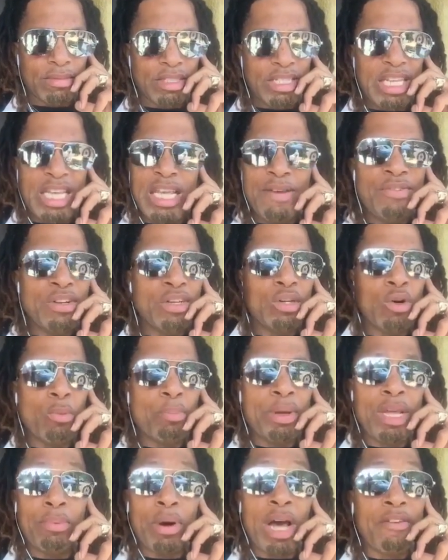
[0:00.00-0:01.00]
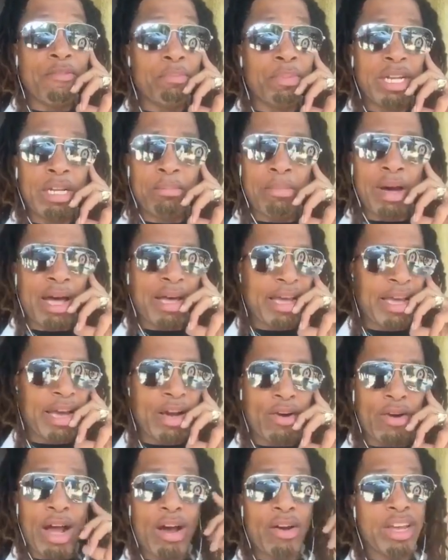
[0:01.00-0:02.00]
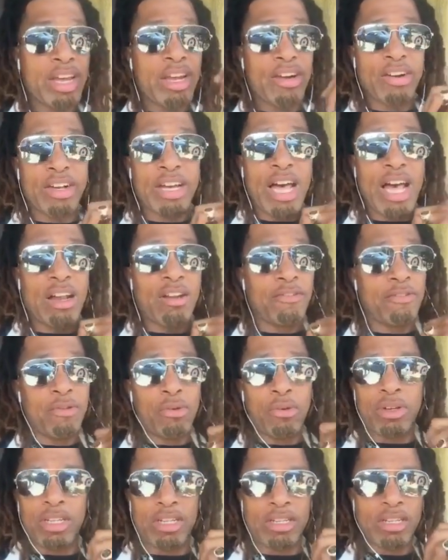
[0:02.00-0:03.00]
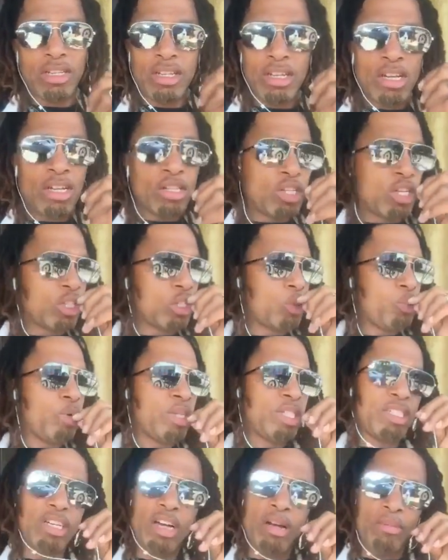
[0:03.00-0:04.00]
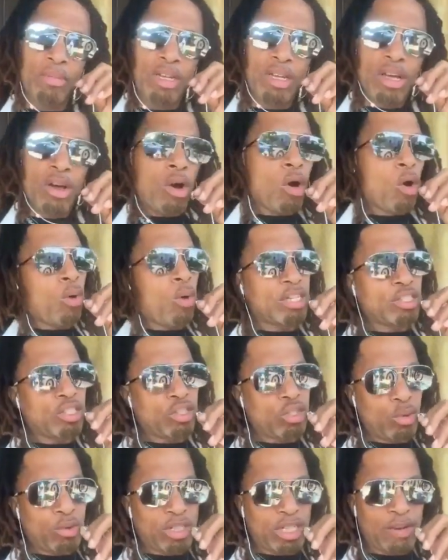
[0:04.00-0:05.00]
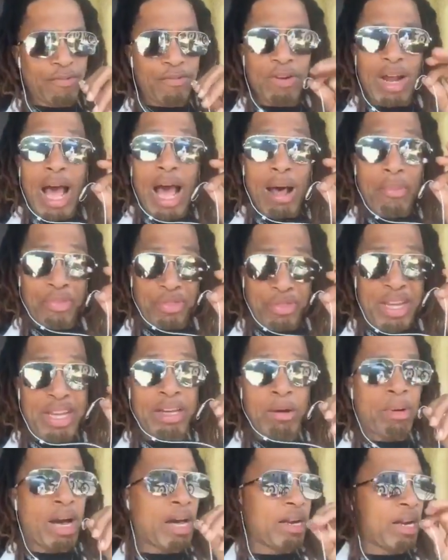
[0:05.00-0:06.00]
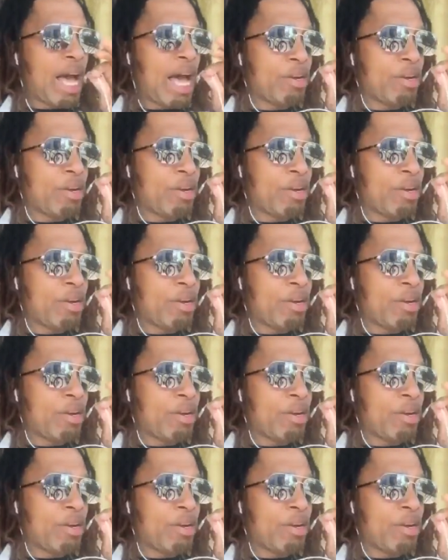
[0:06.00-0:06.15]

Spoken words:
Even though people have been in my ear out here in California to switch up. Oh, I should do it different. I think about it.